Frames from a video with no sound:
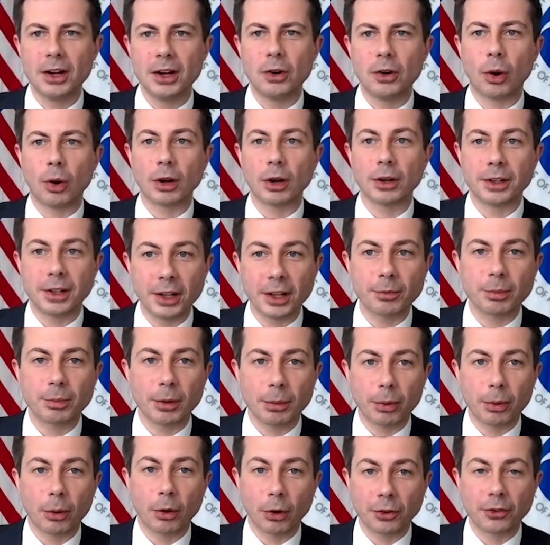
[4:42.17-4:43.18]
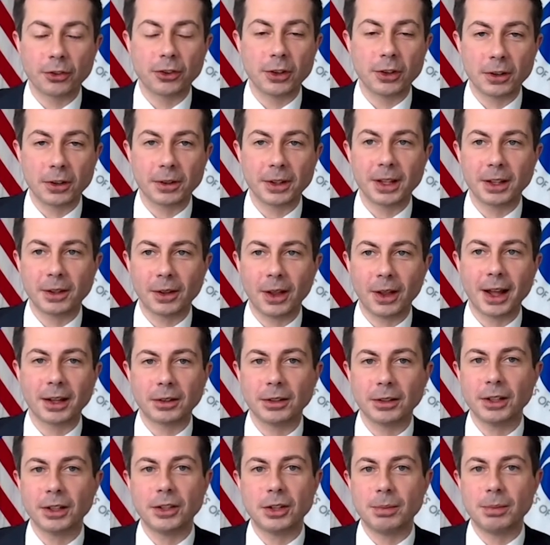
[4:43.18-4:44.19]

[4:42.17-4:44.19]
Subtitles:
who are disproportionately likely